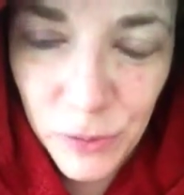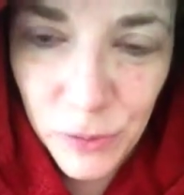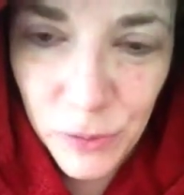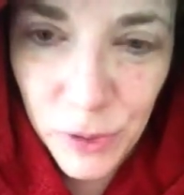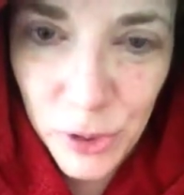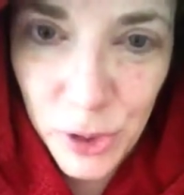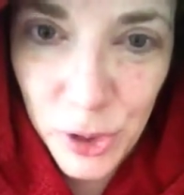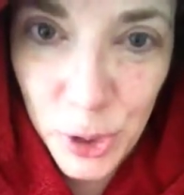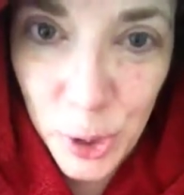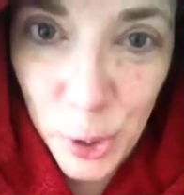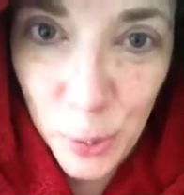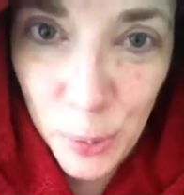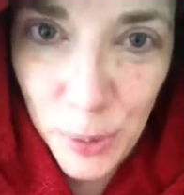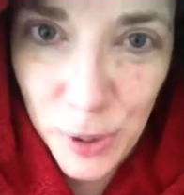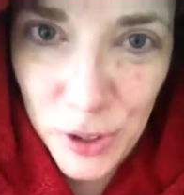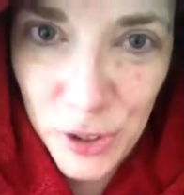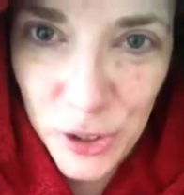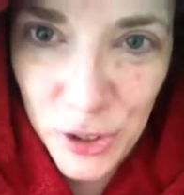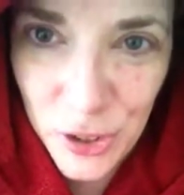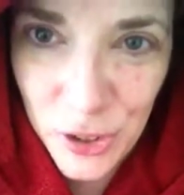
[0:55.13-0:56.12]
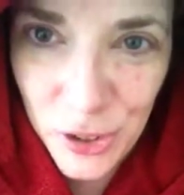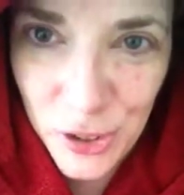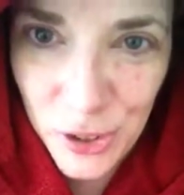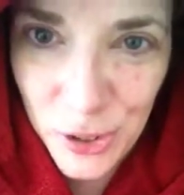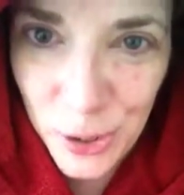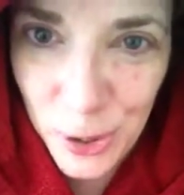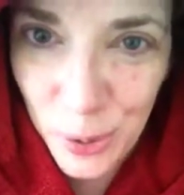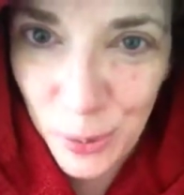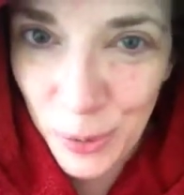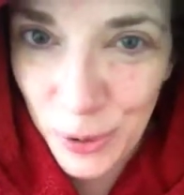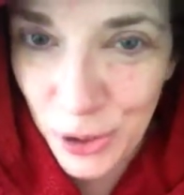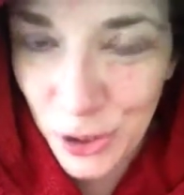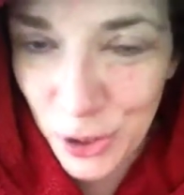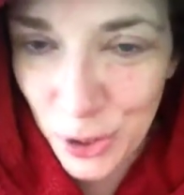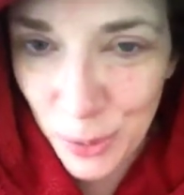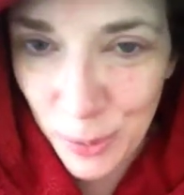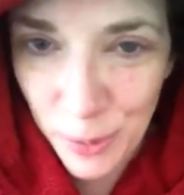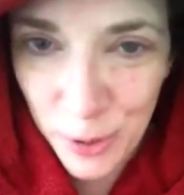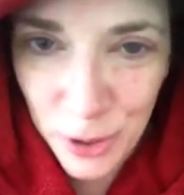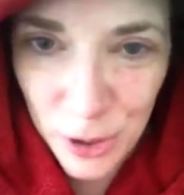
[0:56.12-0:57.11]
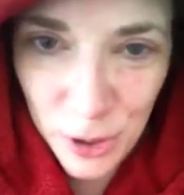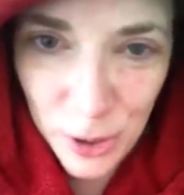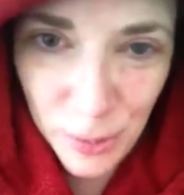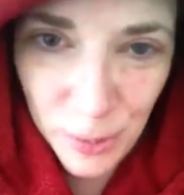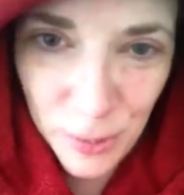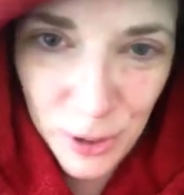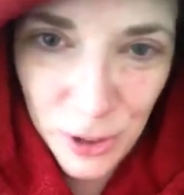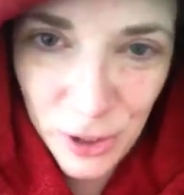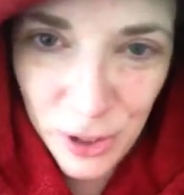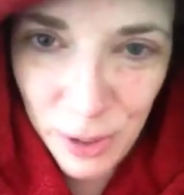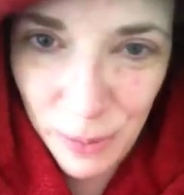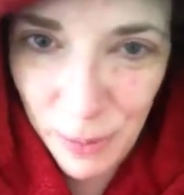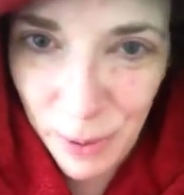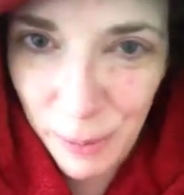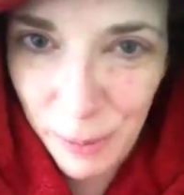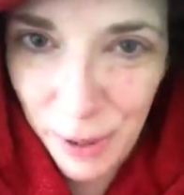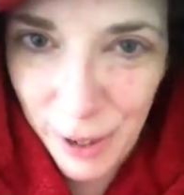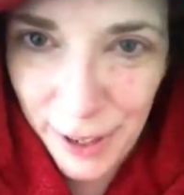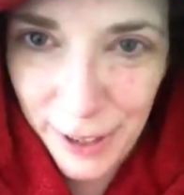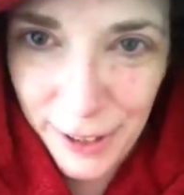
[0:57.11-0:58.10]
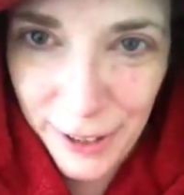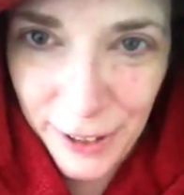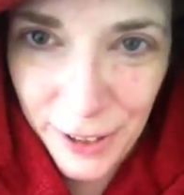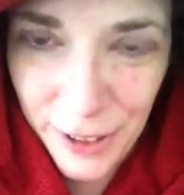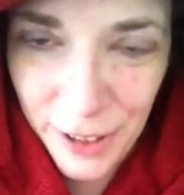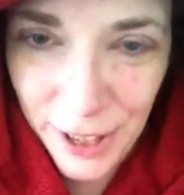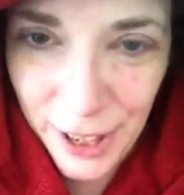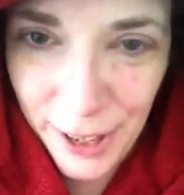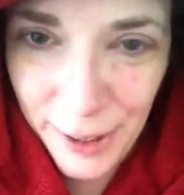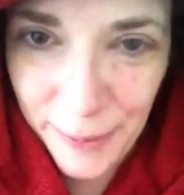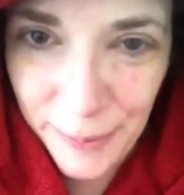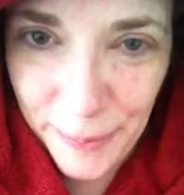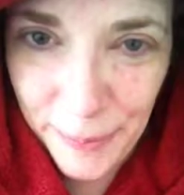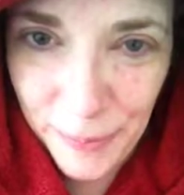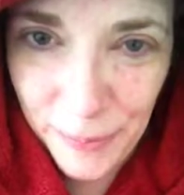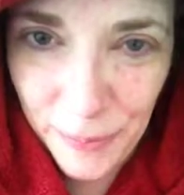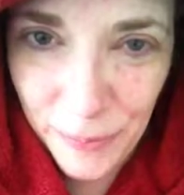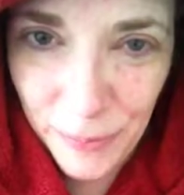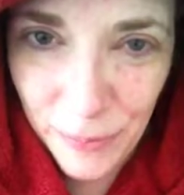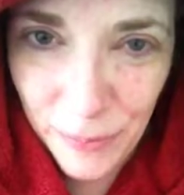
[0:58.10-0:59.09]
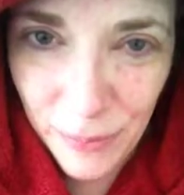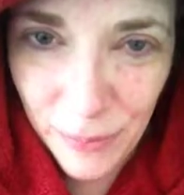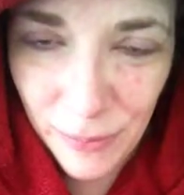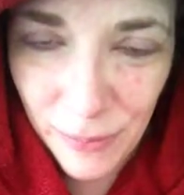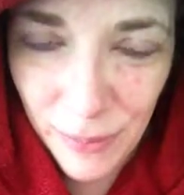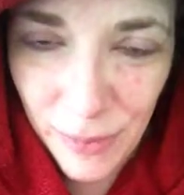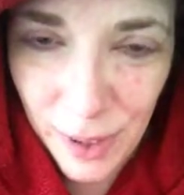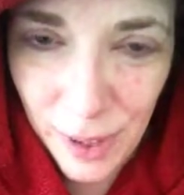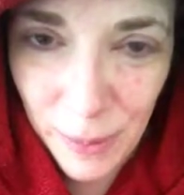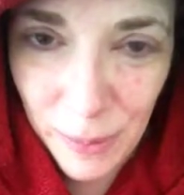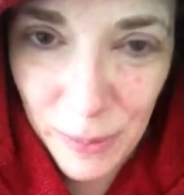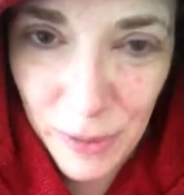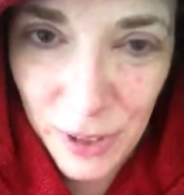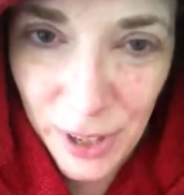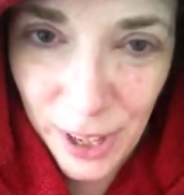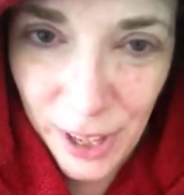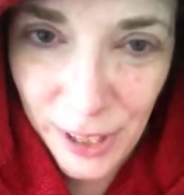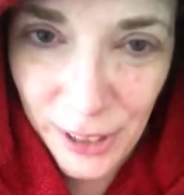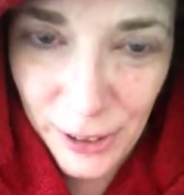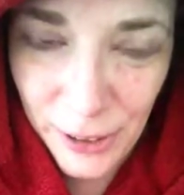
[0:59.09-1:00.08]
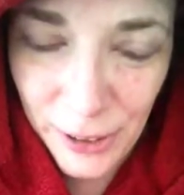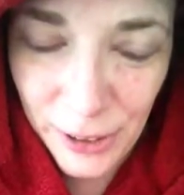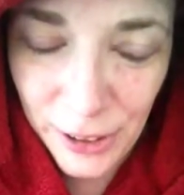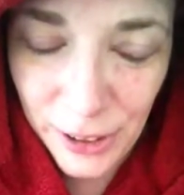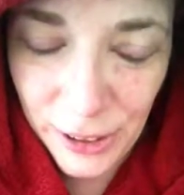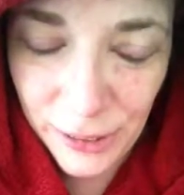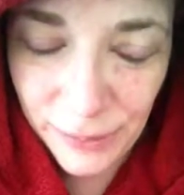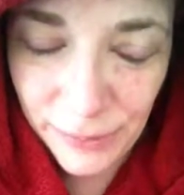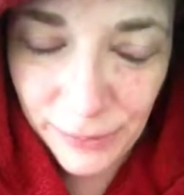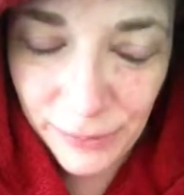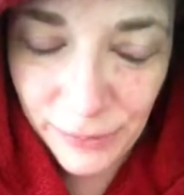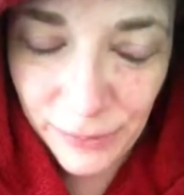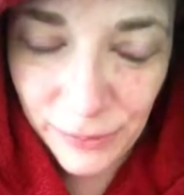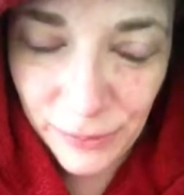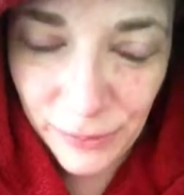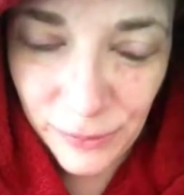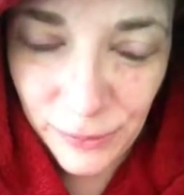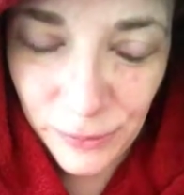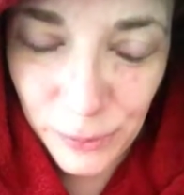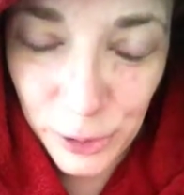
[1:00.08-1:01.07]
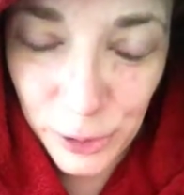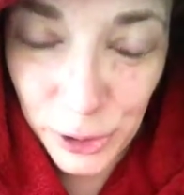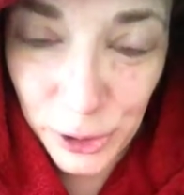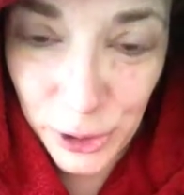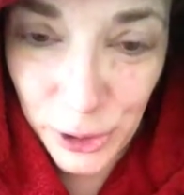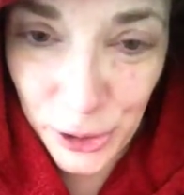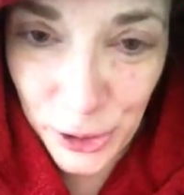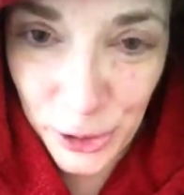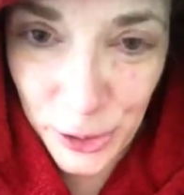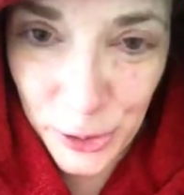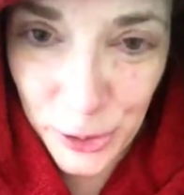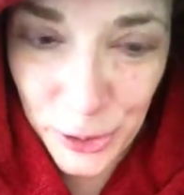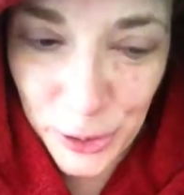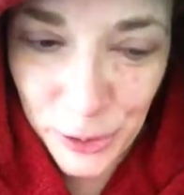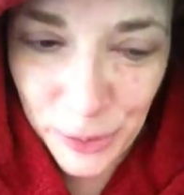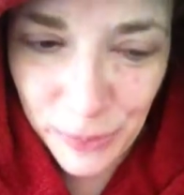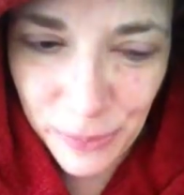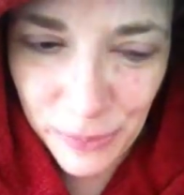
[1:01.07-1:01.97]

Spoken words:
so much is on my mind today. I'm tired, for starters.